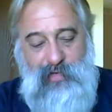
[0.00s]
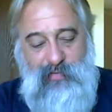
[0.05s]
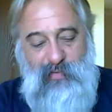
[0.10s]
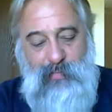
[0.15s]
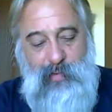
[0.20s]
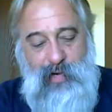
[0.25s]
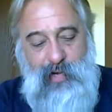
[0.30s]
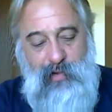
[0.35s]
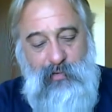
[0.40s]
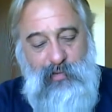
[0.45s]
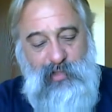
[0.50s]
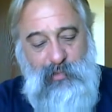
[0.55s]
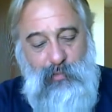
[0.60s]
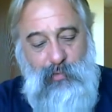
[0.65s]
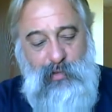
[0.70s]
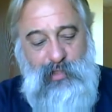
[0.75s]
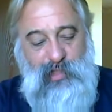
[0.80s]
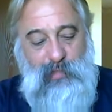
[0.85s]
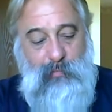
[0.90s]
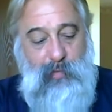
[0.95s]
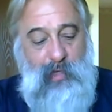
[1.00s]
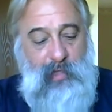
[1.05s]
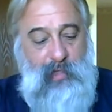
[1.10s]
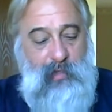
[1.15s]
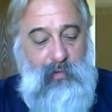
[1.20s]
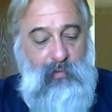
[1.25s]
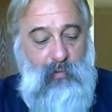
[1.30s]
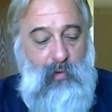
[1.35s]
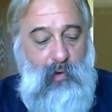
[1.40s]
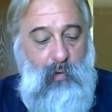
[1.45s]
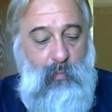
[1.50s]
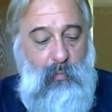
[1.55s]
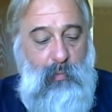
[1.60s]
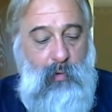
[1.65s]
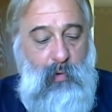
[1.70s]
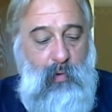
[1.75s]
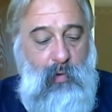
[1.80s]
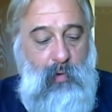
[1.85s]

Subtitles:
Everybody always worries about the group.